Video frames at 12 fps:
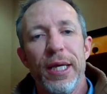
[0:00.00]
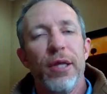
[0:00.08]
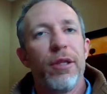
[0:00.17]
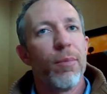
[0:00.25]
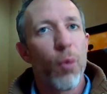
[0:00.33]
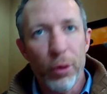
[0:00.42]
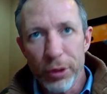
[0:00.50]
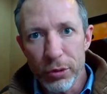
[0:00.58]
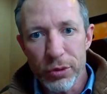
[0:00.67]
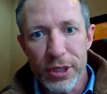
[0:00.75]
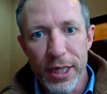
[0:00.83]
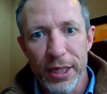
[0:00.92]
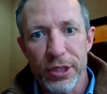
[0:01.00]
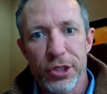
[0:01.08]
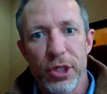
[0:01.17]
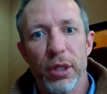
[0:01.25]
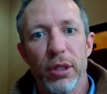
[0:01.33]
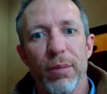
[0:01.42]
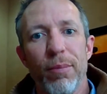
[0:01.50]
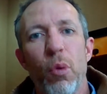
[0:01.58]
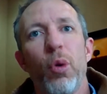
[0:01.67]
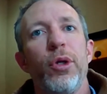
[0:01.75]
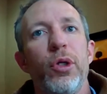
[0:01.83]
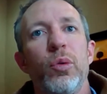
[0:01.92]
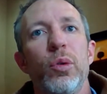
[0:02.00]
The more you teach, the more you